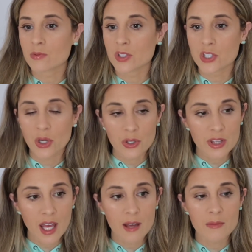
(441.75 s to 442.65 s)
return
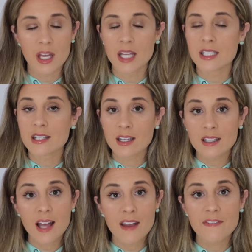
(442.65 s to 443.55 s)
them
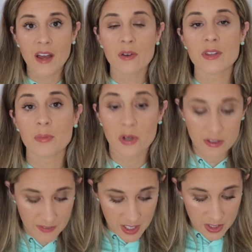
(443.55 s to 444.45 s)
until I found the
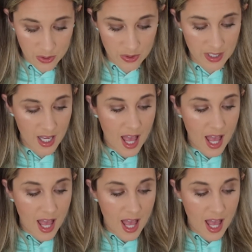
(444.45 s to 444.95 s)
perfect nude